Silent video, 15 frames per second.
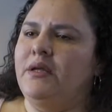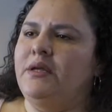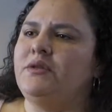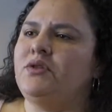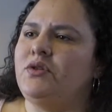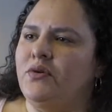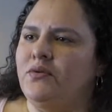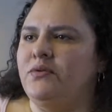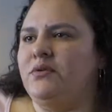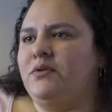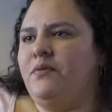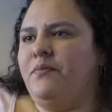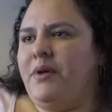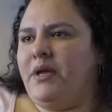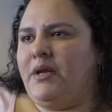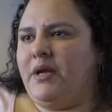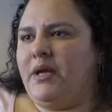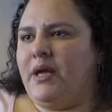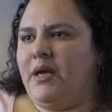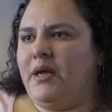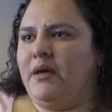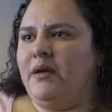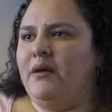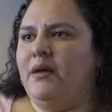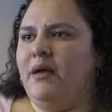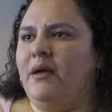he chose to be in a gang,